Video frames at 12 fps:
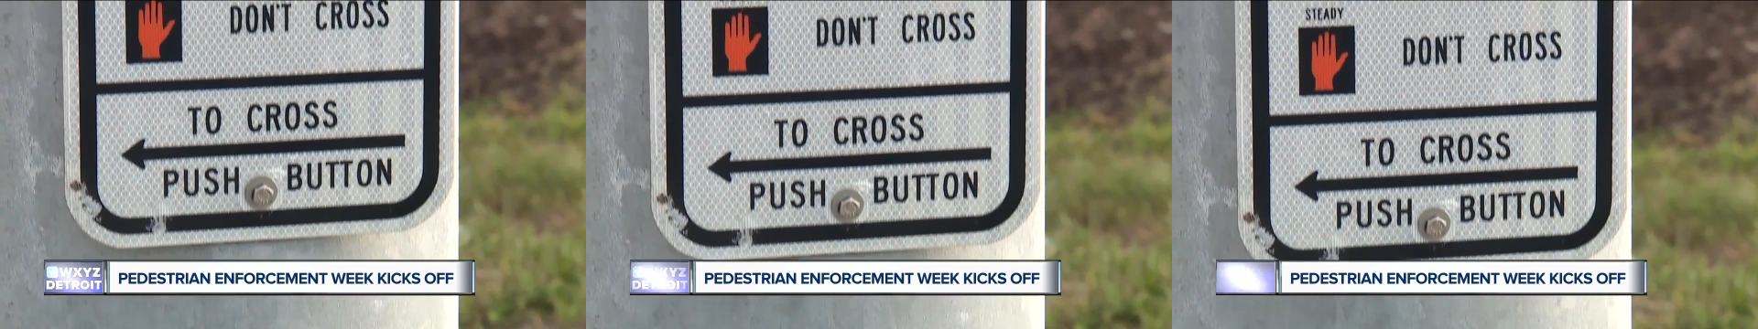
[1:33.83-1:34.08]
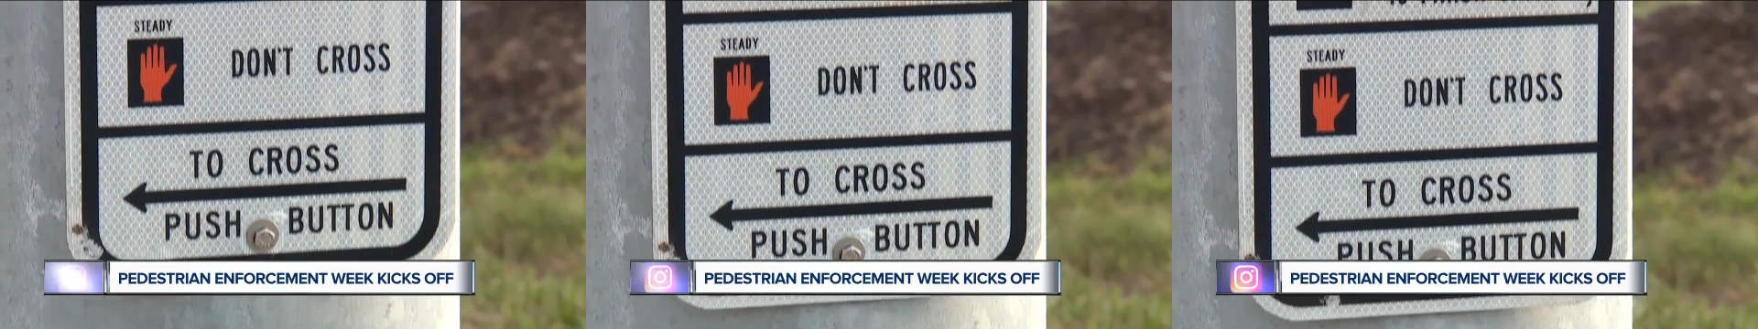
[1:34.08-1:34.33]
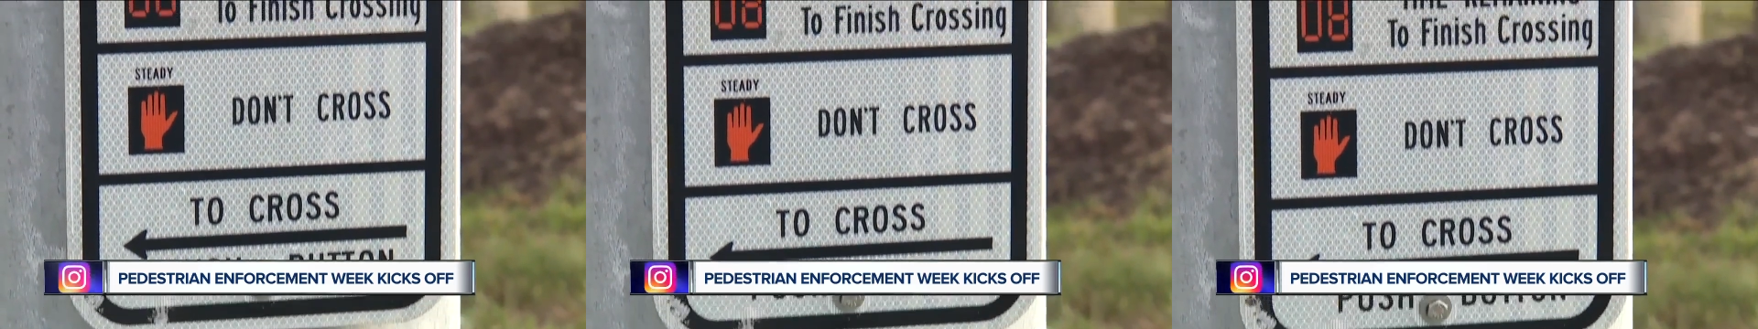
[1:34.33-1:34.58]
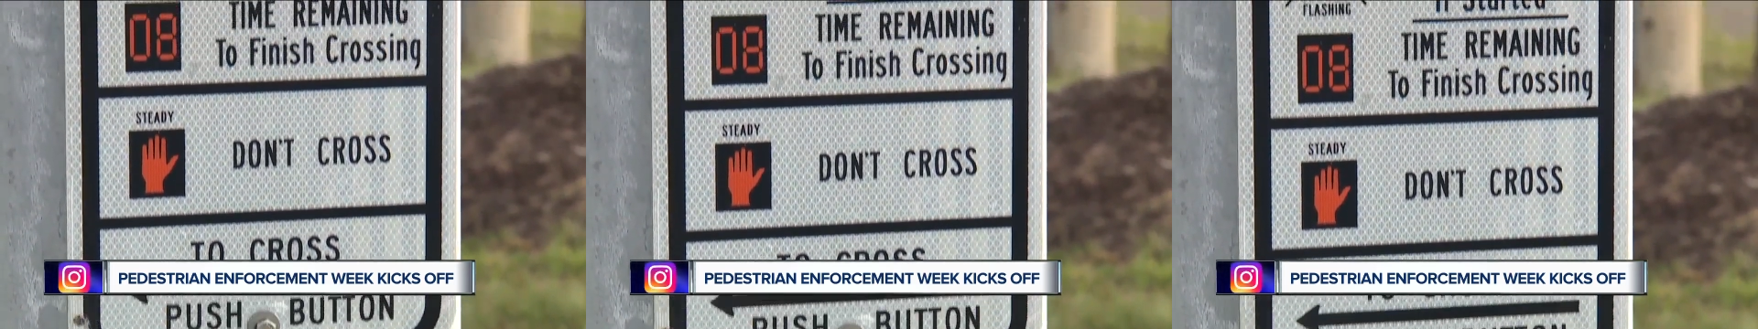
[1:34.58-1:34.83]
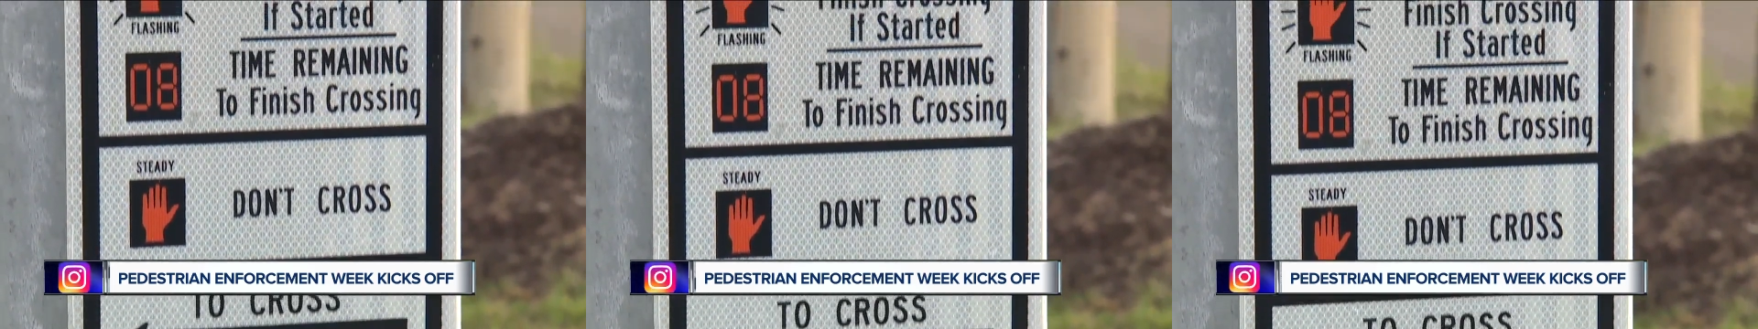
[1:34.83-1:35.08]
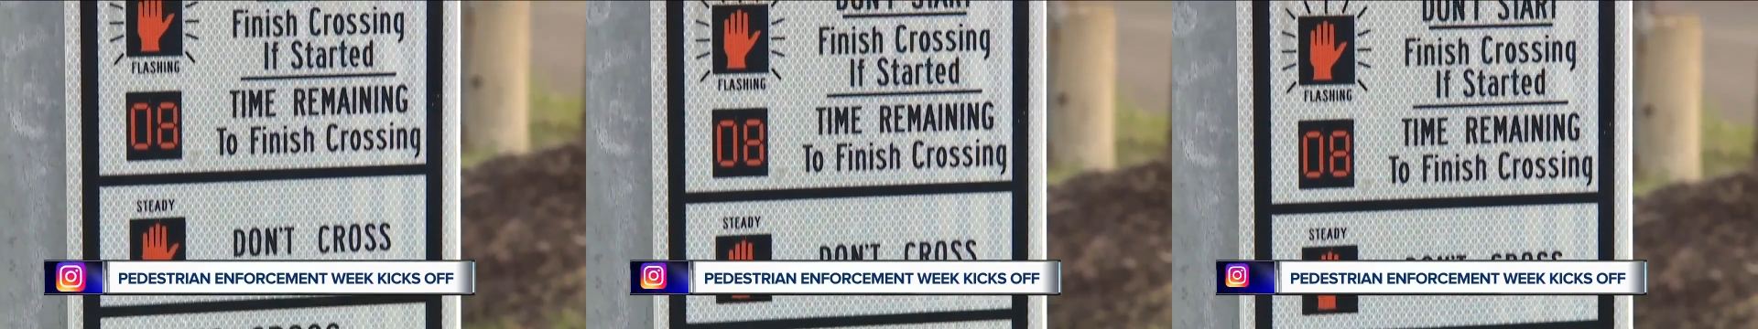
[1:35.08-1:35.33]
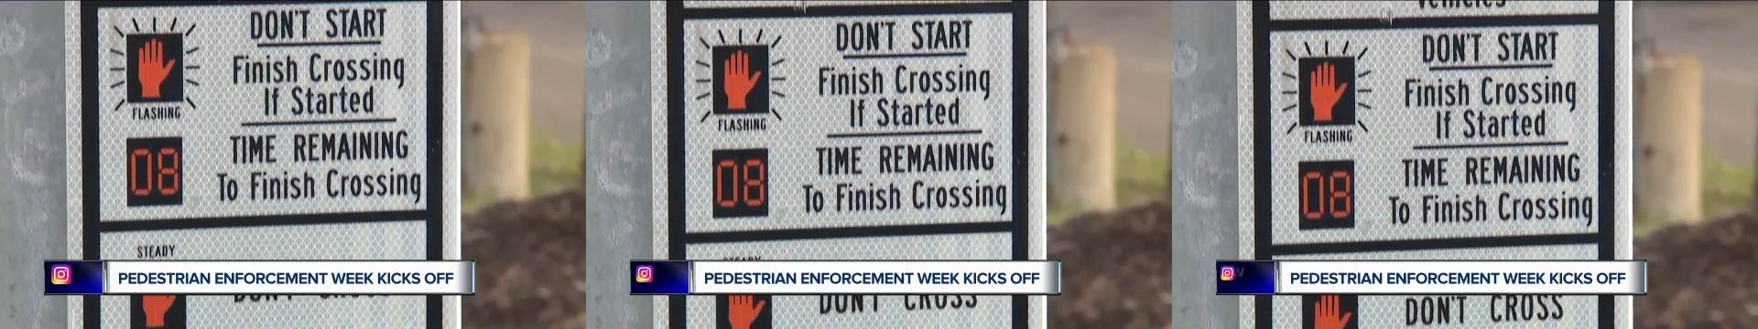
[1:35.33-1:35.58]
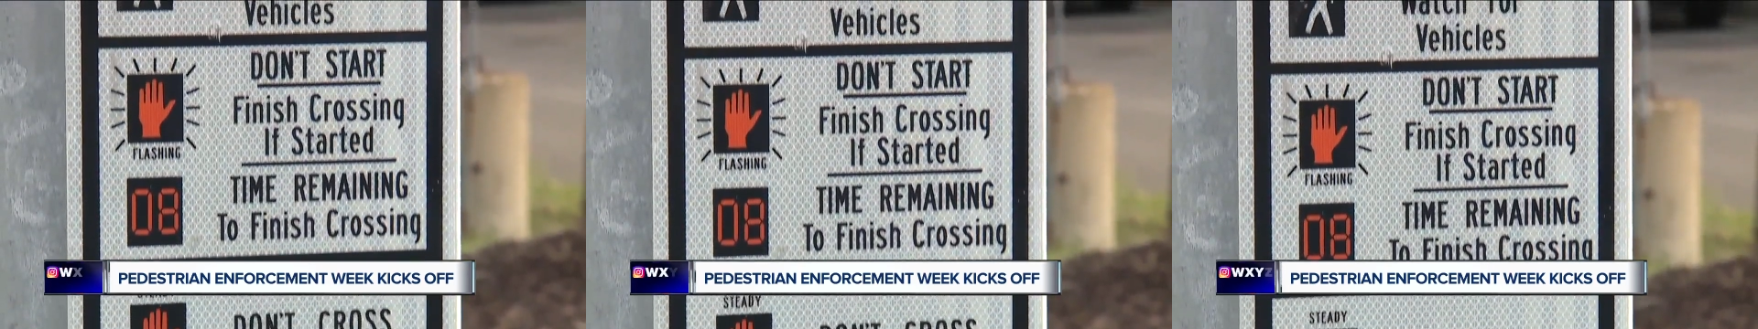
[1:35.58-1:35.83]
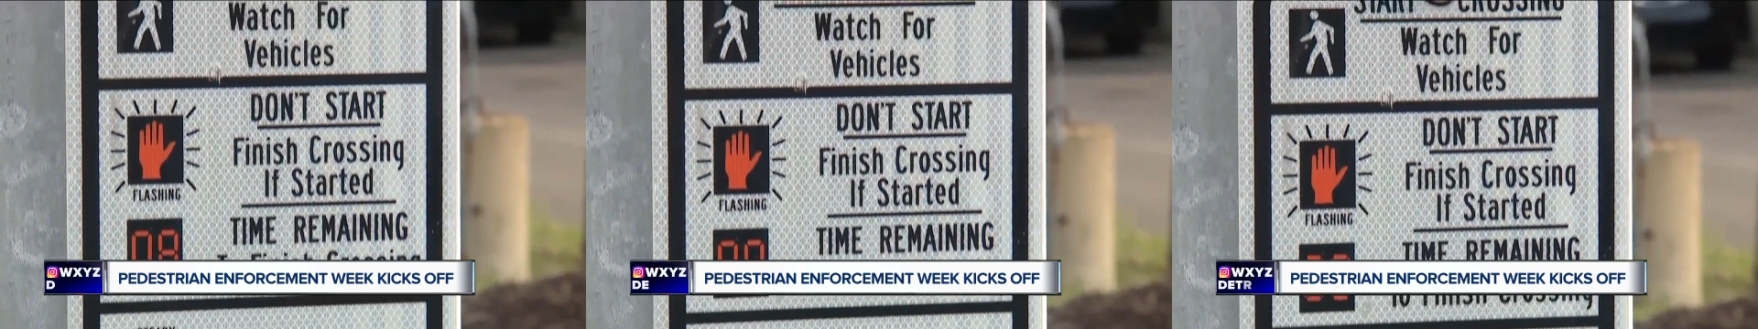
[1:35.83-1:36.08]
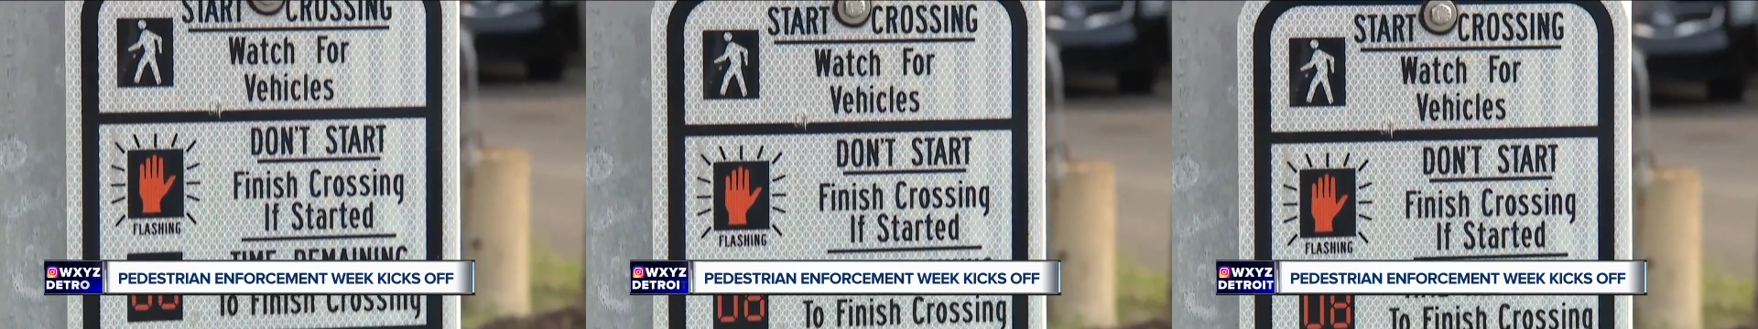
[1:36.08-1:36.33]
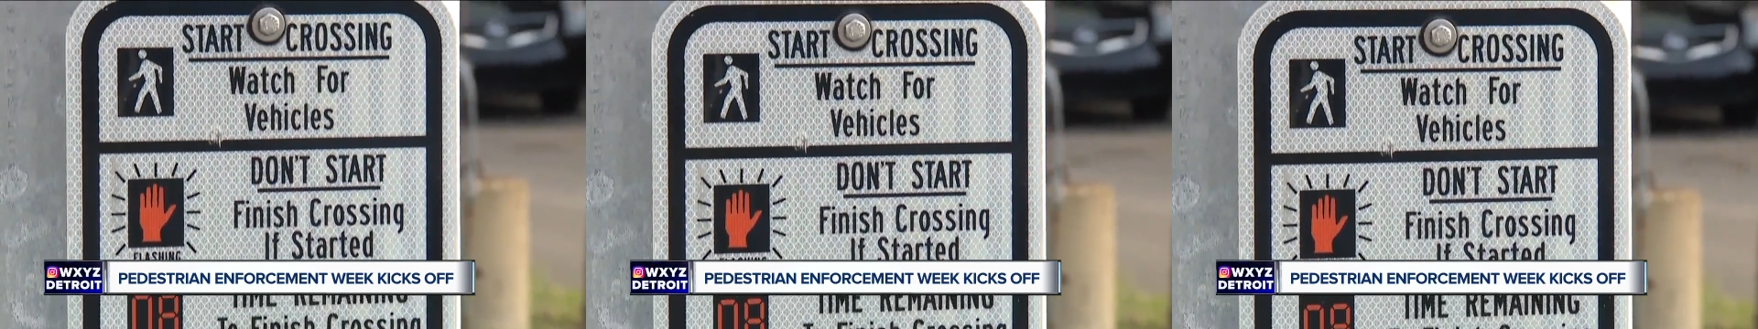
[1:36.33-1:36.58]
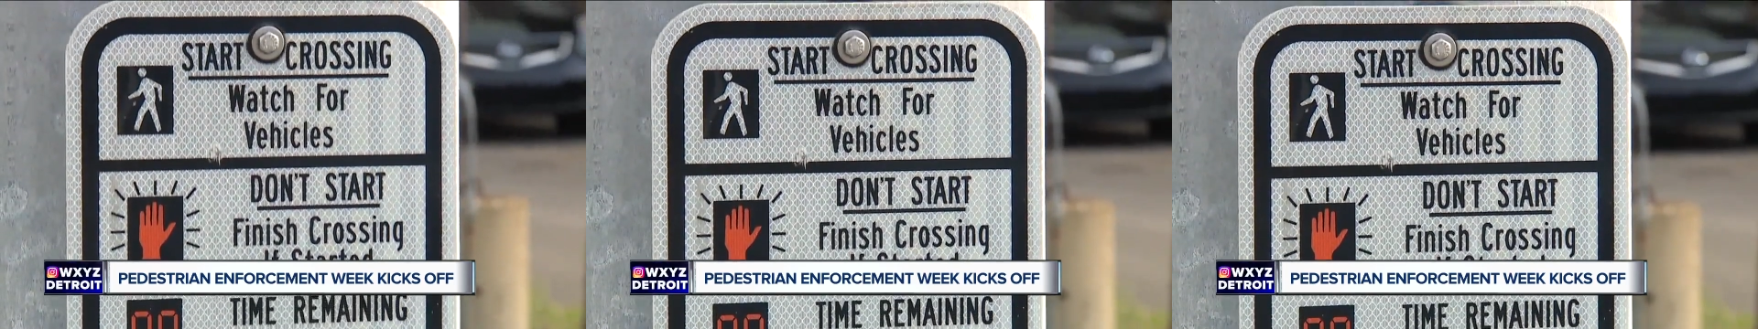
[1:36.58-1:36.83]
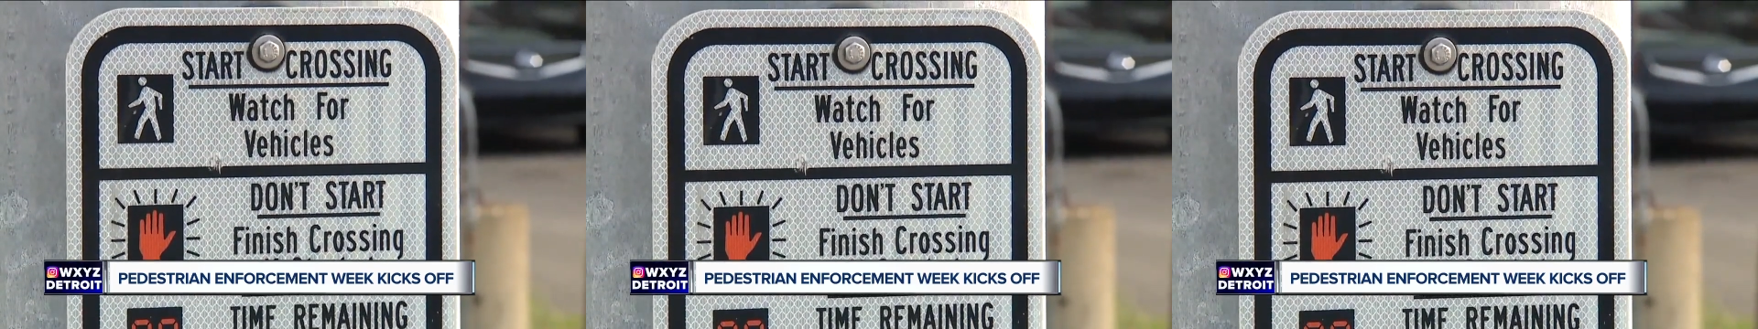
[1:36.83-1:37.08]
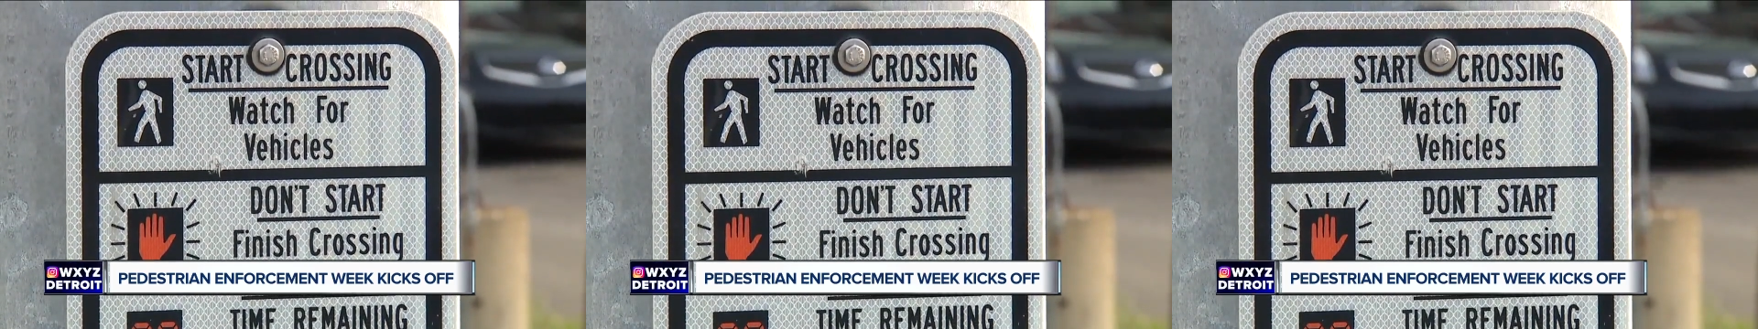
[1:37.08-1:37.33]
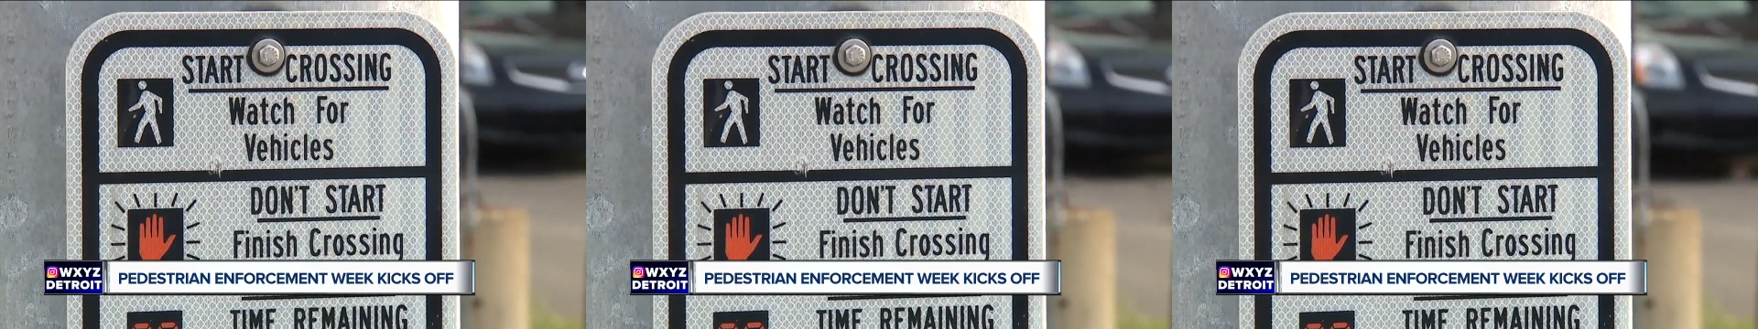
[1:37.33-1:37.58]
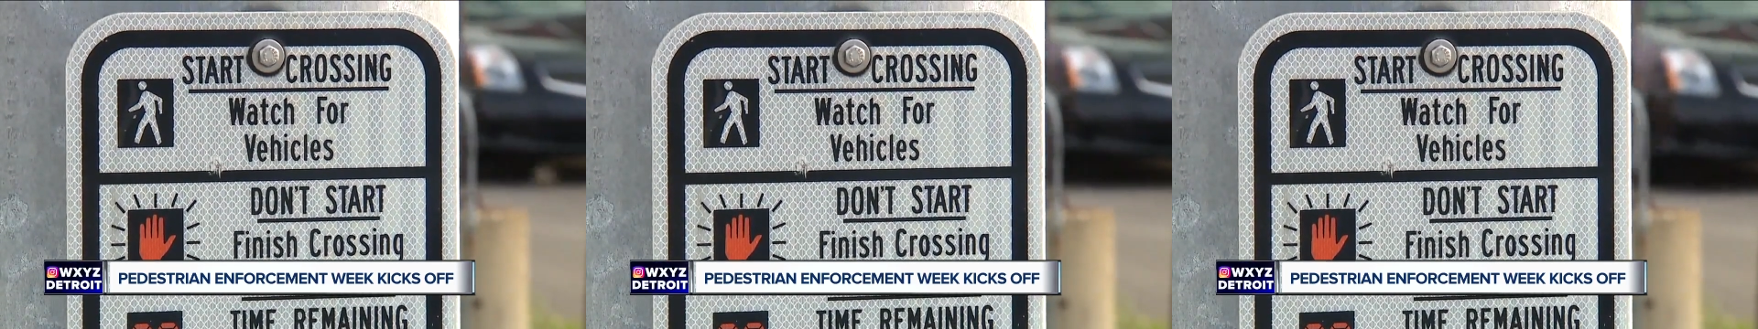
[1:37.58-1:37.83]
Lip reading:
No face is visible, so there are no lips to read.